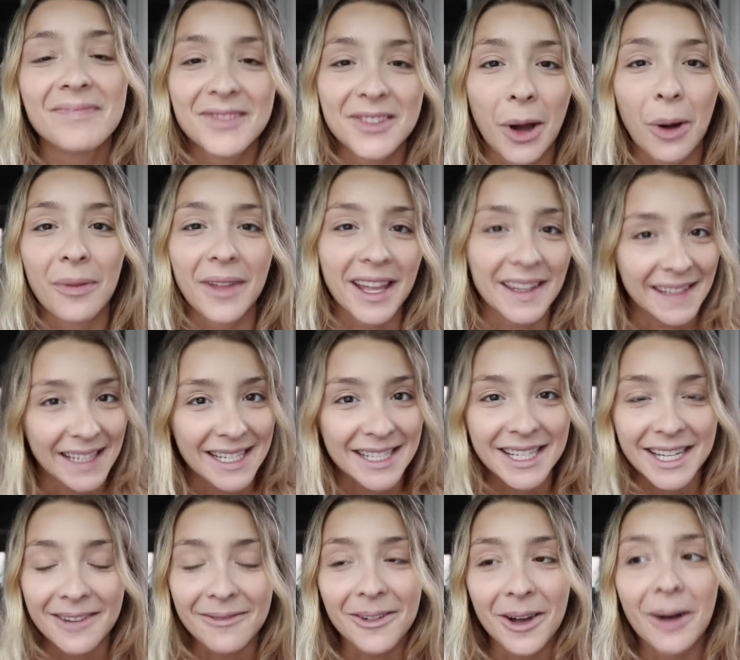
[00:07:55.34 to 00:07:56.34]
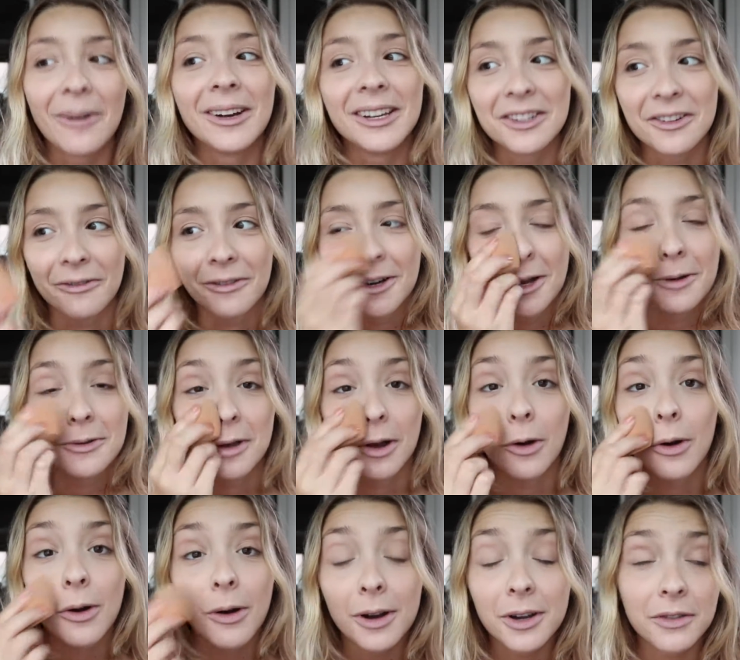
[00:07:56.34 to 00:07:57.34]
don't like the idea of going to Fredonia
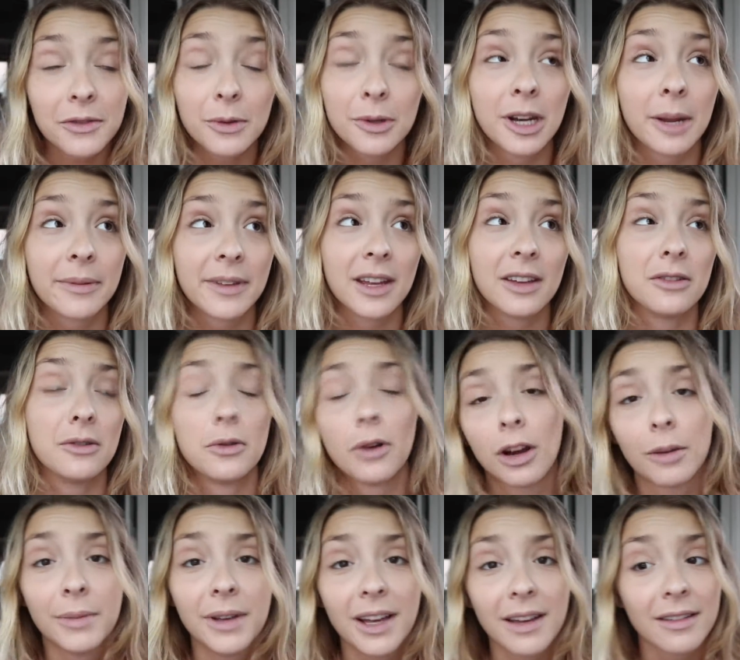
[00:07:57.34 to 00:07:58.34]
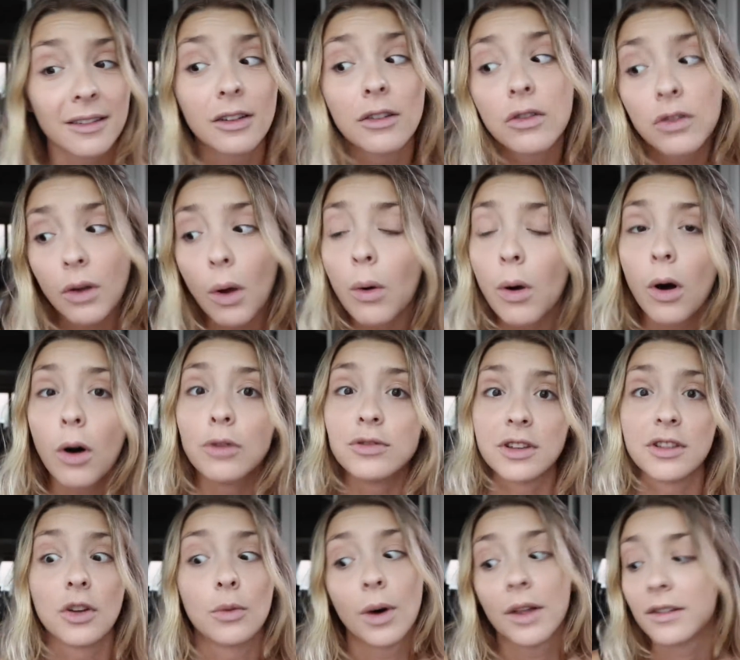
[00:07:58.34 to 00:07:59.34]
or going to school in upstate New York because it is so cold
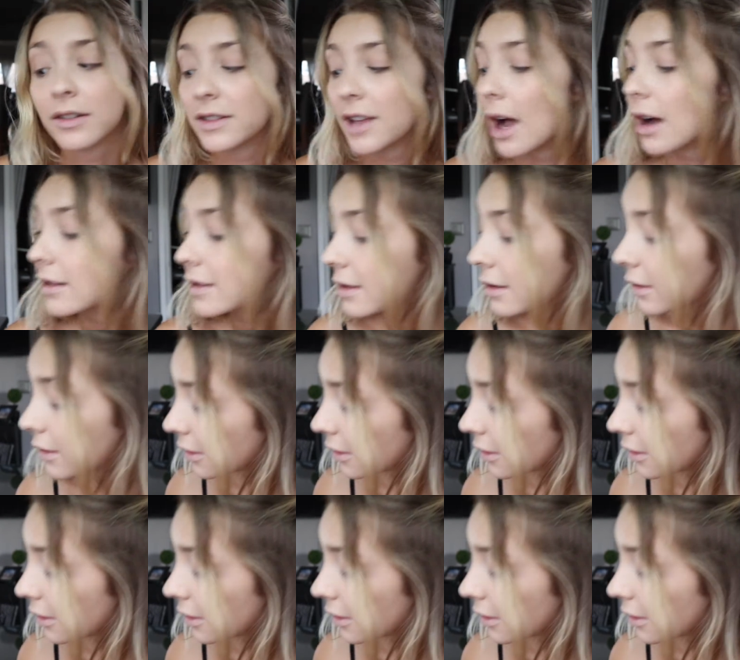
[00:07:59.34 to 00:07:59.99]
and the weather sucks.